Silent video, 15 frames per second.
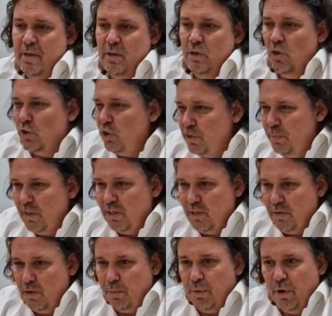Not just because
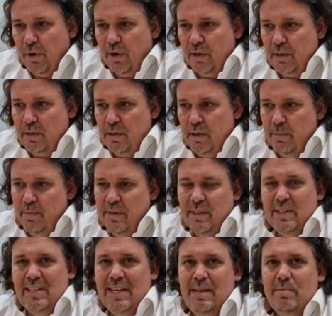of the product, but the
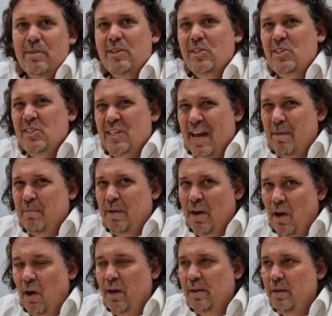team that's sat
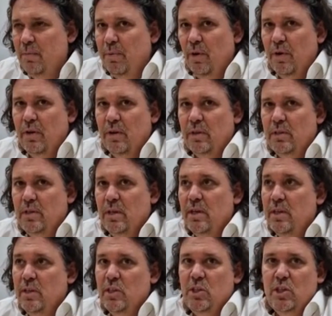behind the product,
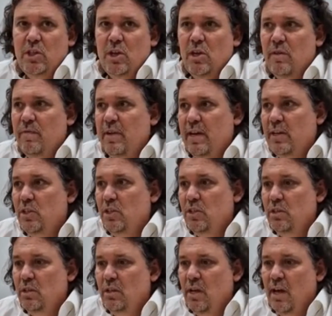the
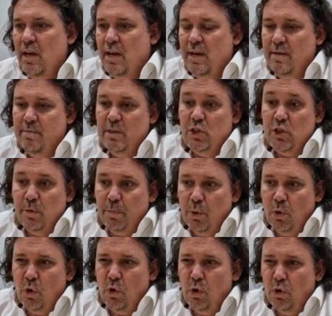service, the
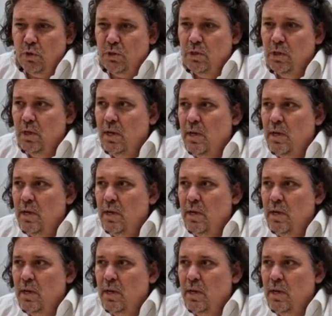support,